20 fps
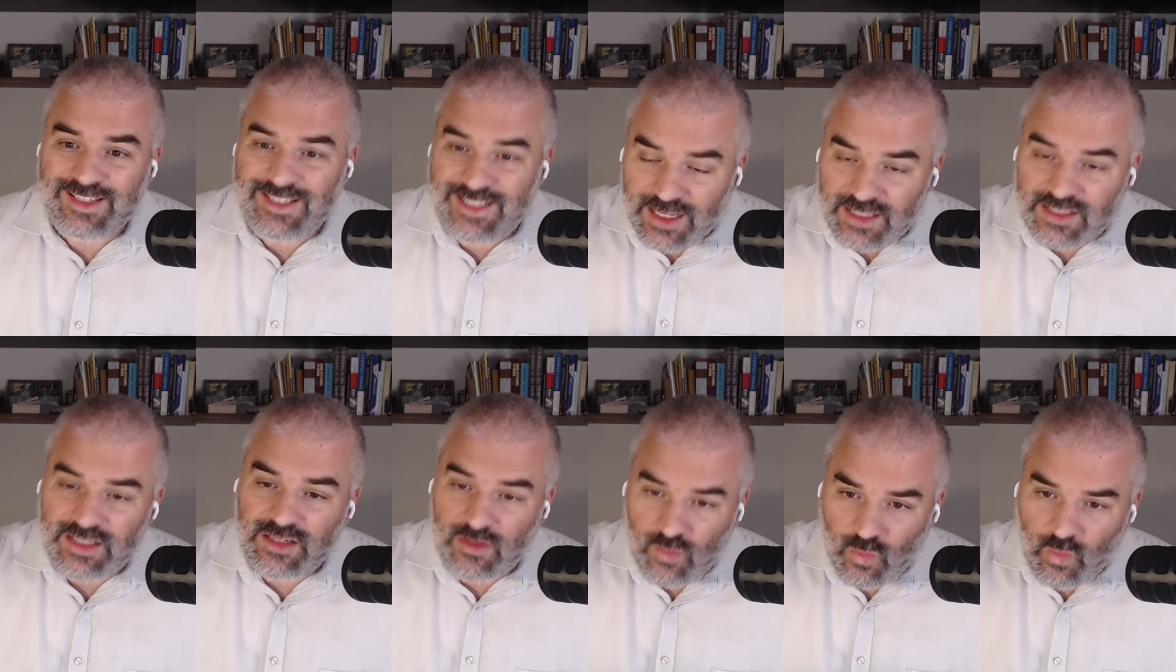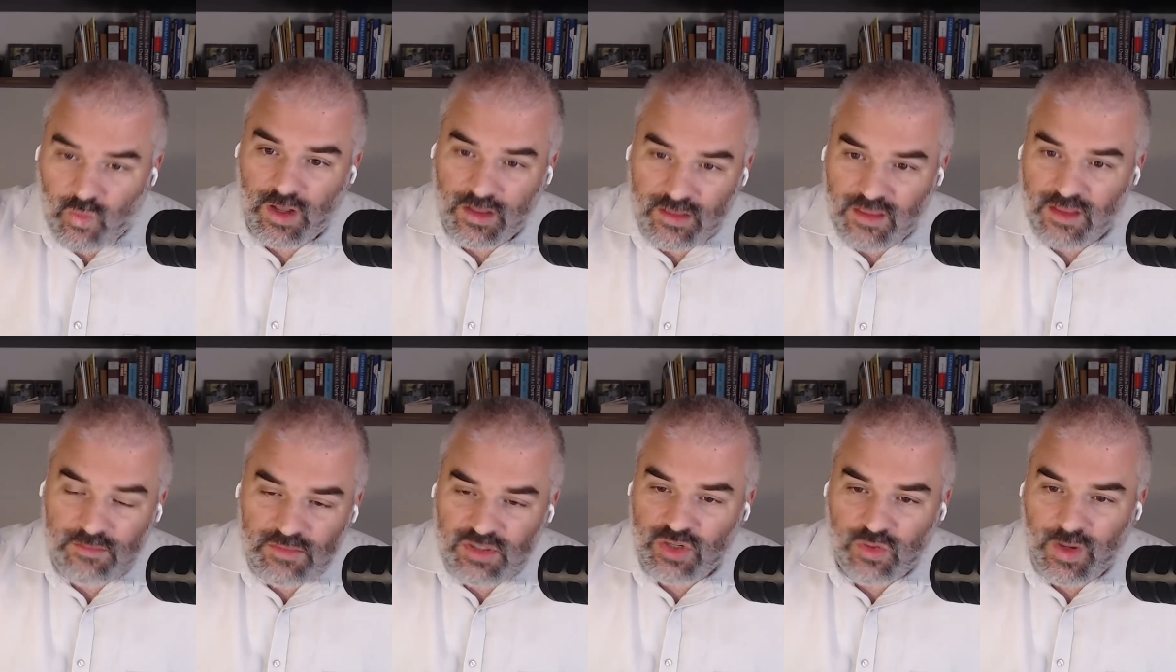doesn't want
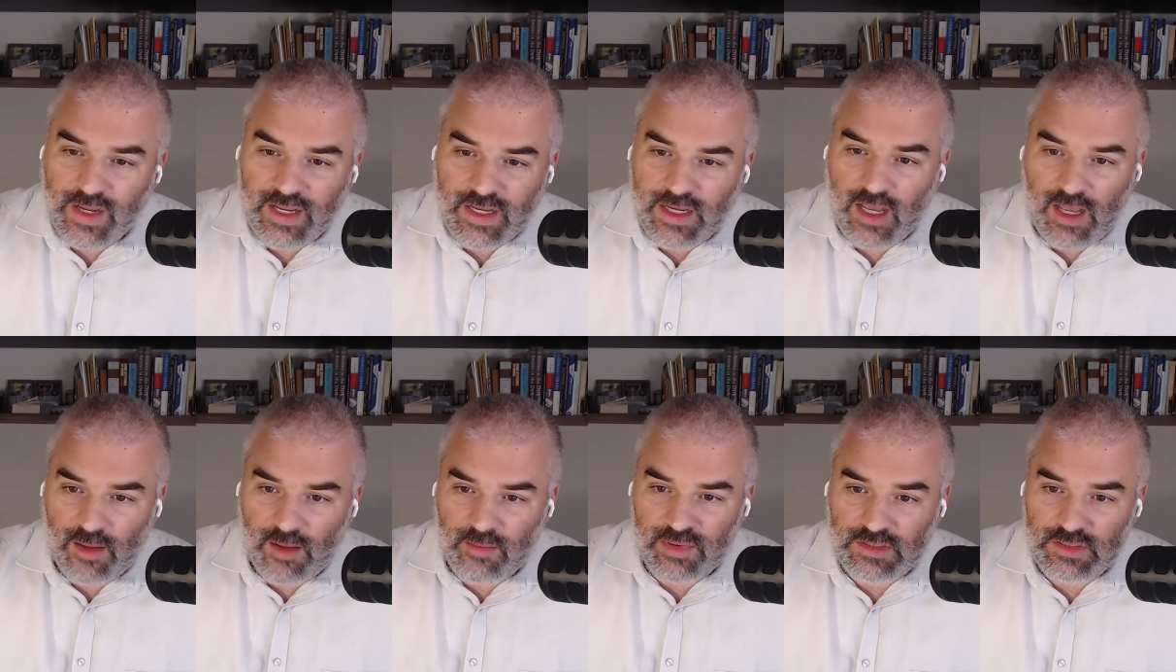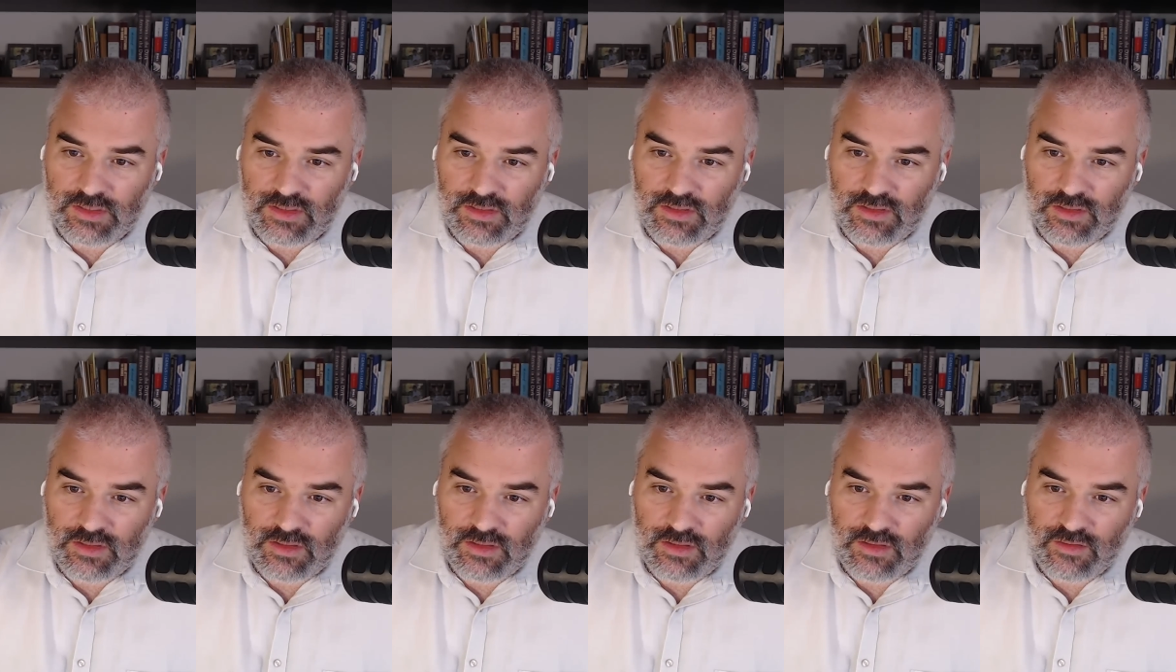them to wake up
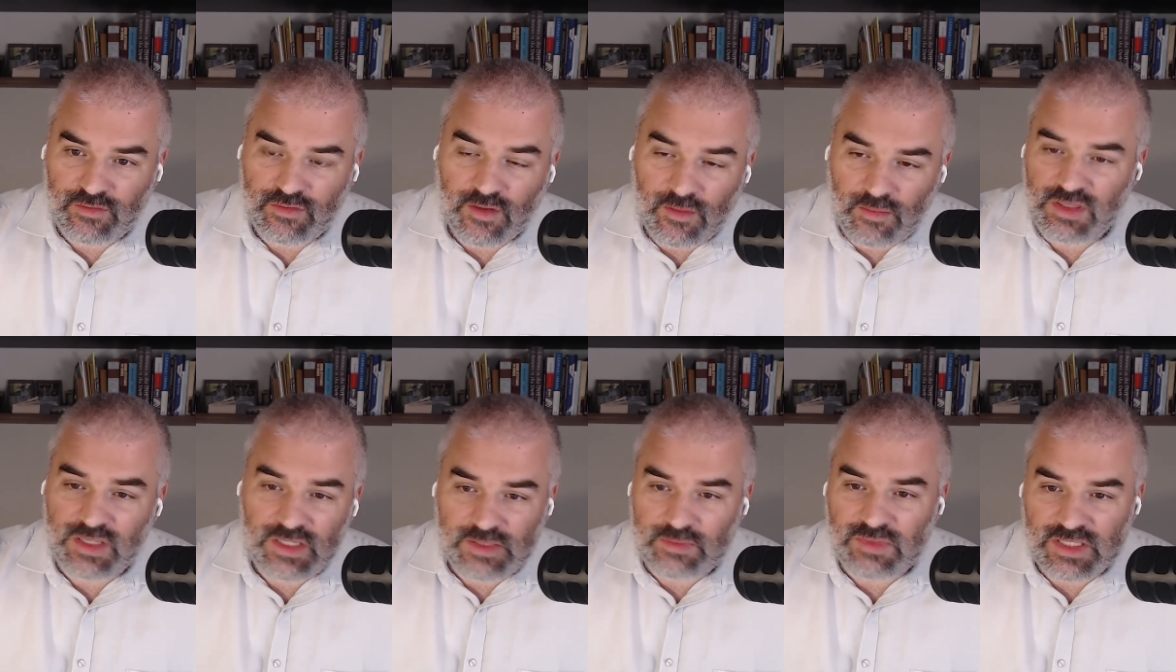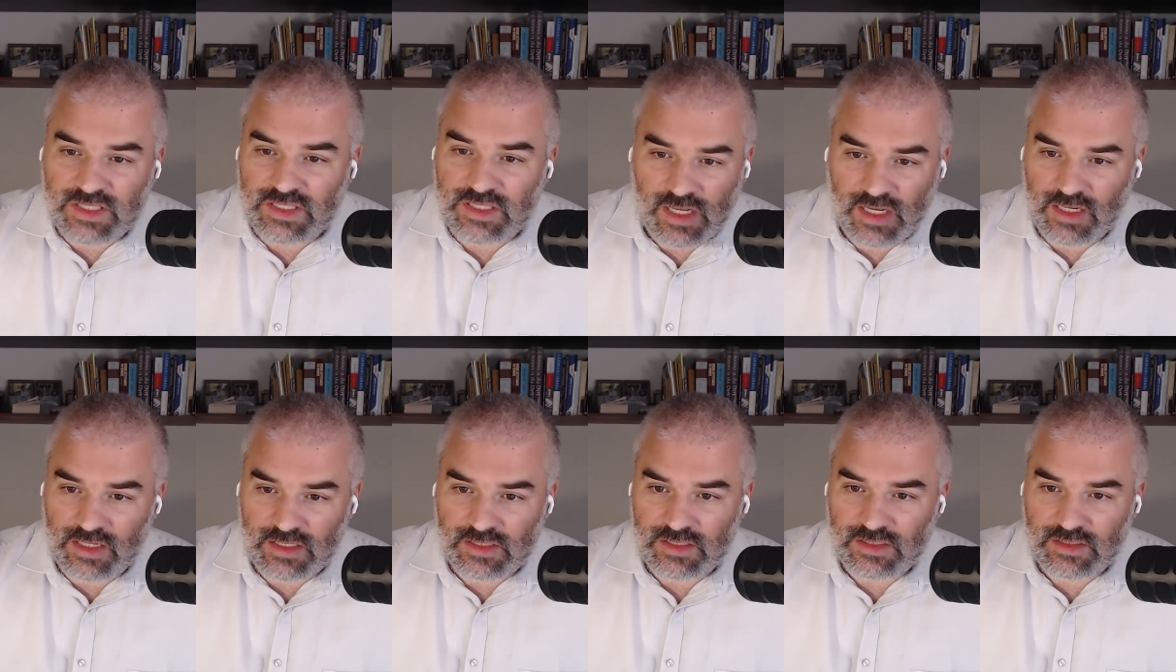from these
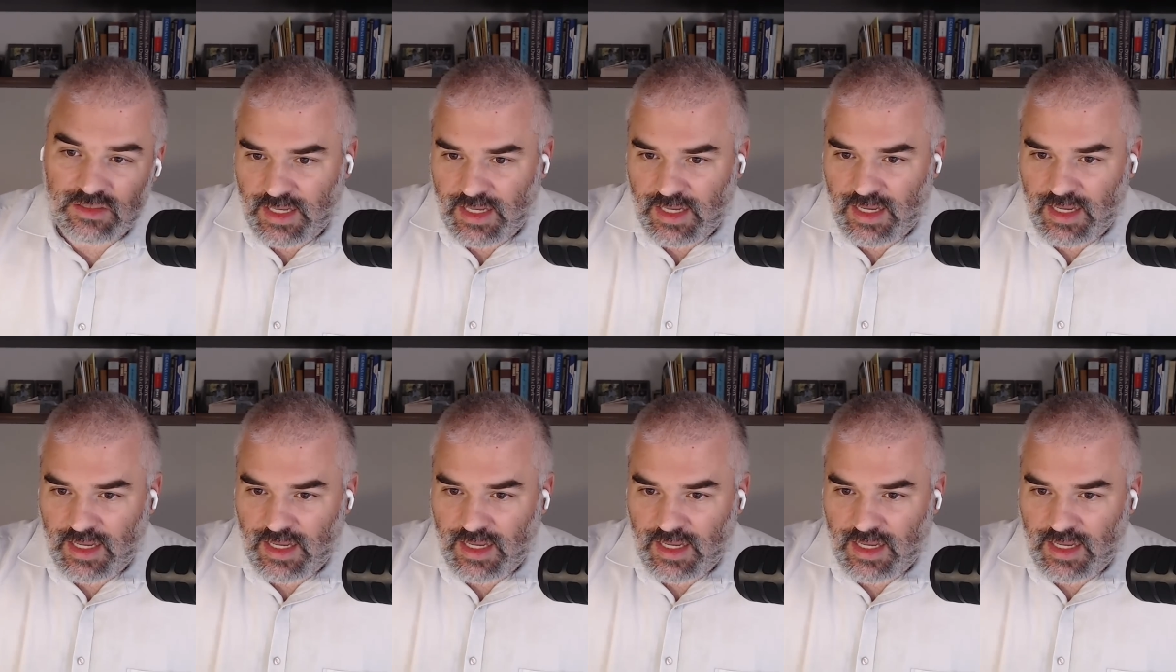mistakes.